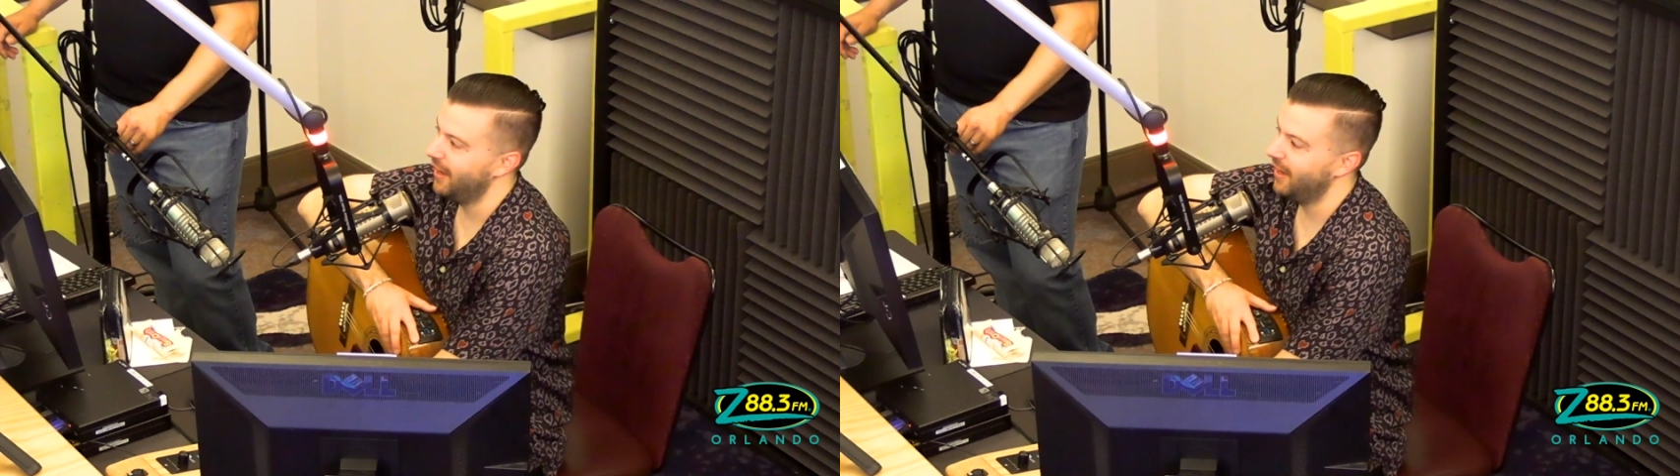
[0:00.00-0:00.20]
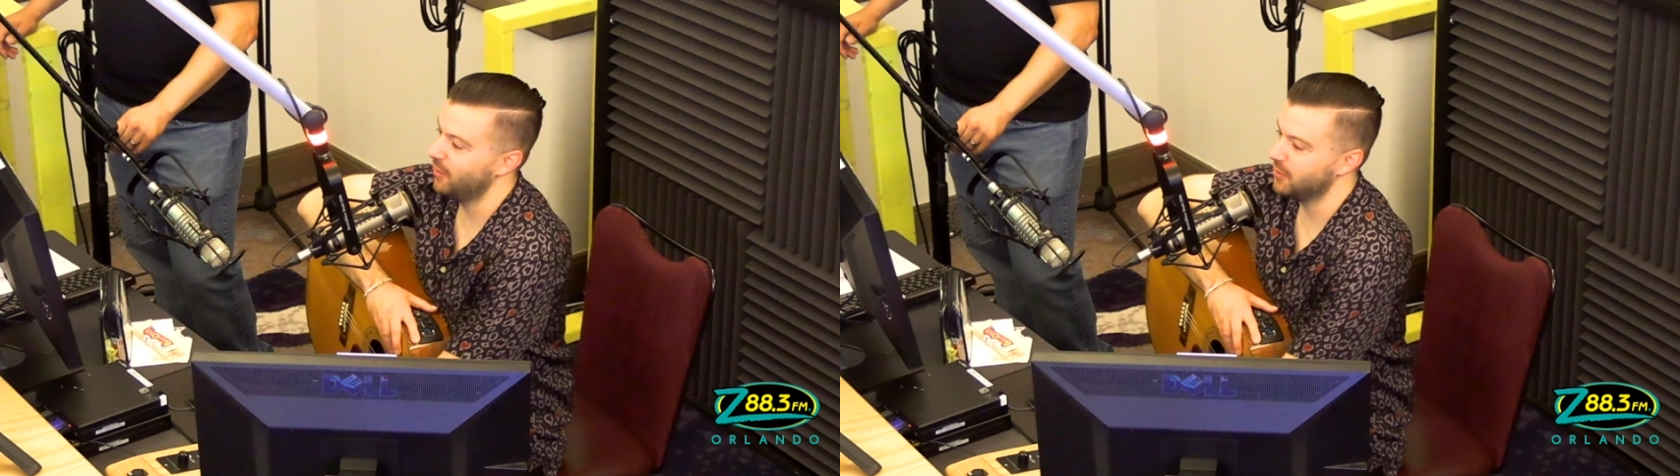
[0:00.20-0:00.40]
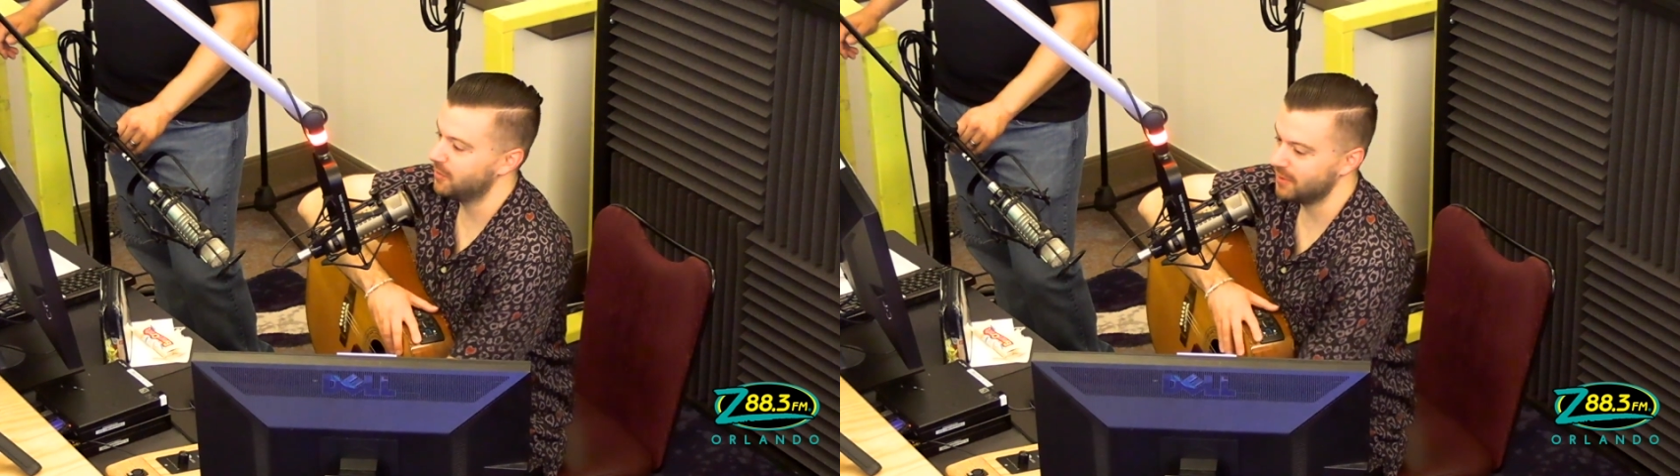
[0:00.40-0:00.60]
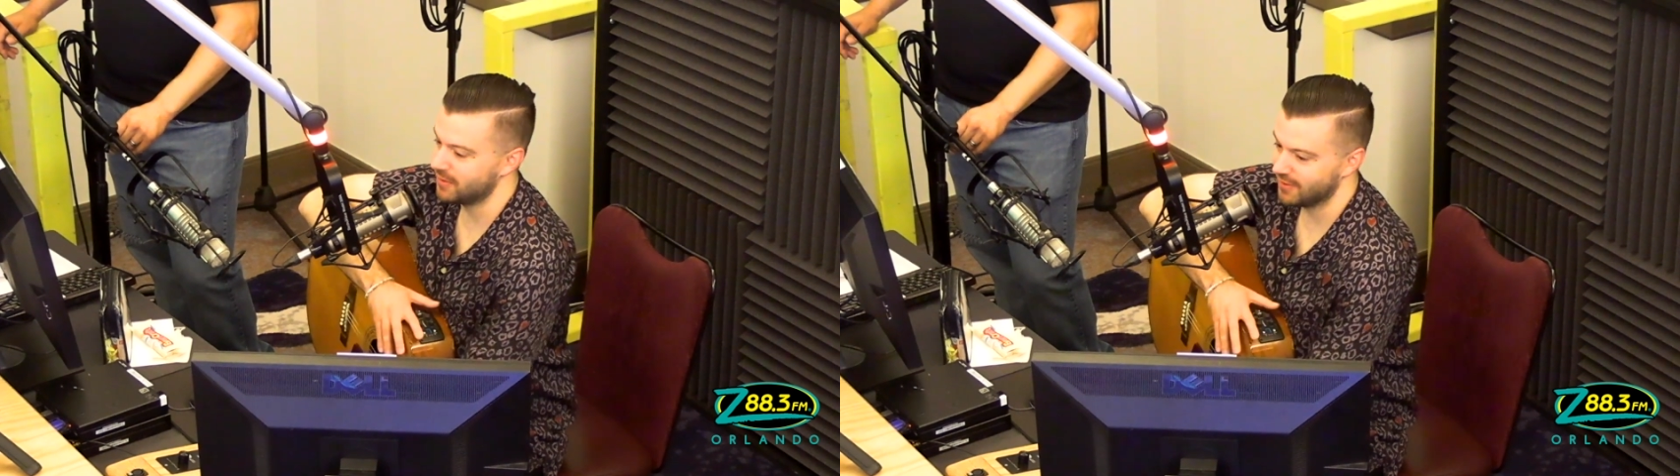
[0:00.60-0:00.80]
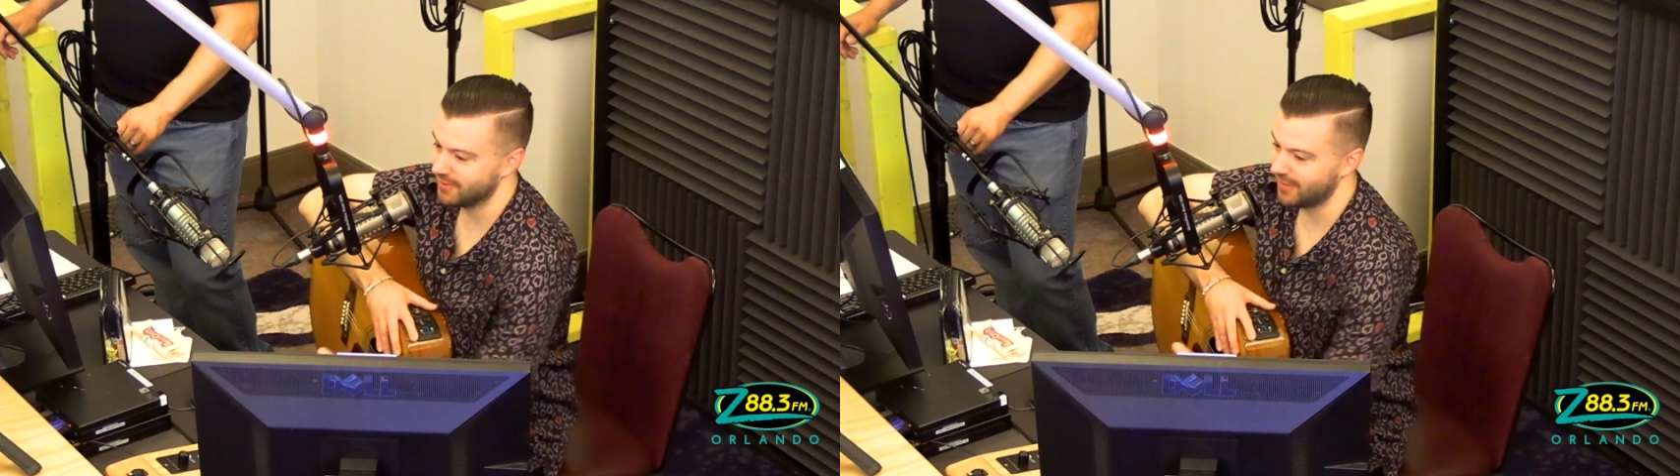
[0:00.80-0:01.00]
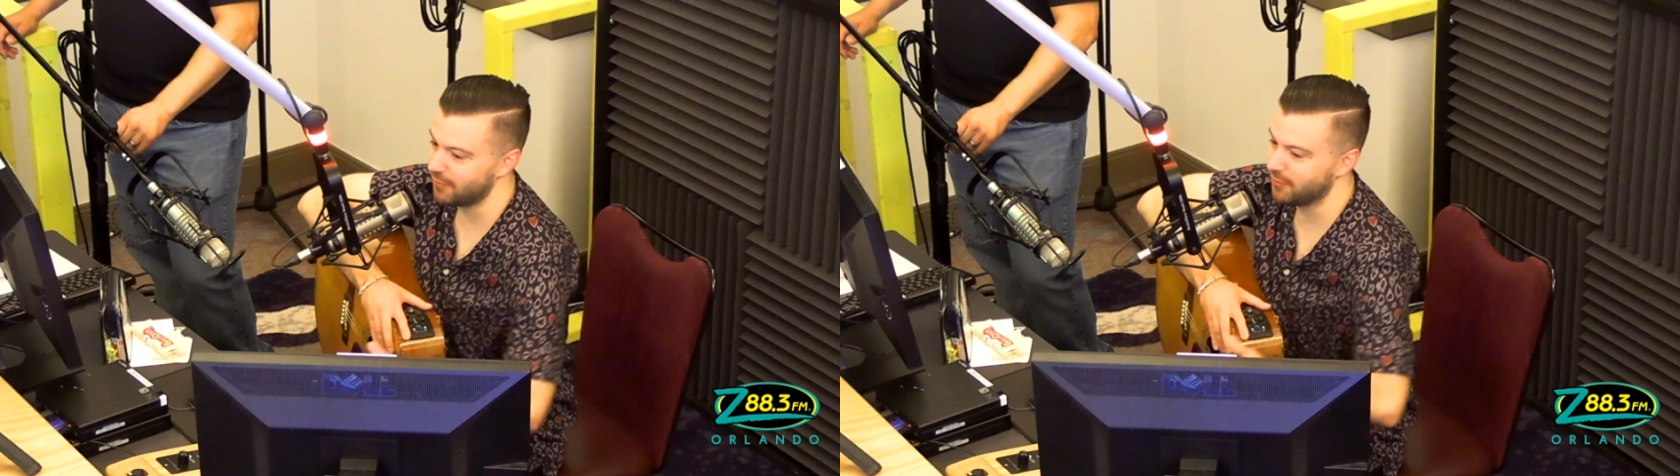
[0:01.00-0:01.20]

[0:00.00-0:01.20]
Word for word: uh, which means like